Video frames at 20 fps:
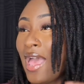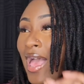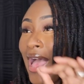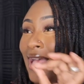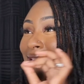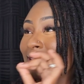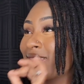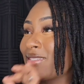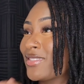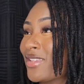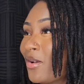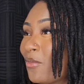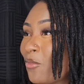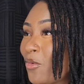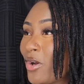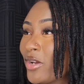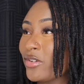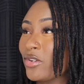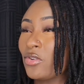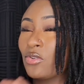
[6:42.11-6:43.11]
as
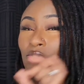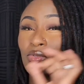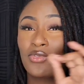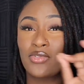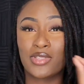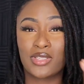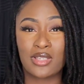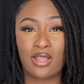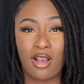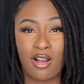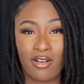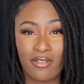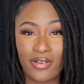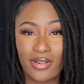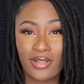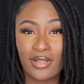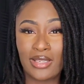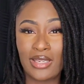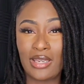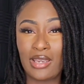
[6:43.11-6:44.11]
someone who's
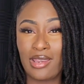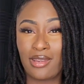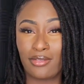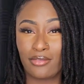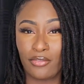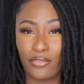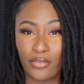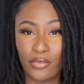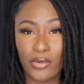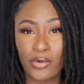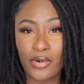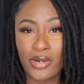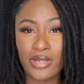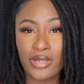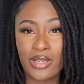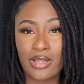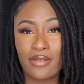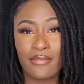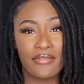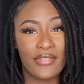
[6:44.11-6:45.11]
currently in
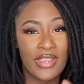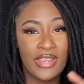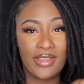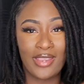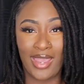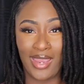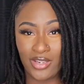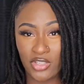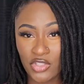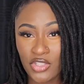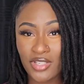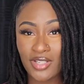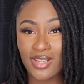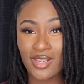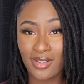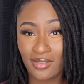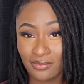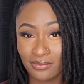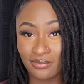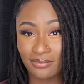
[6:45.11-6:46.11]
Florida
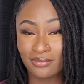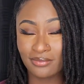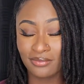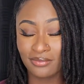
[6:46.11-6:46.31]
vacationing,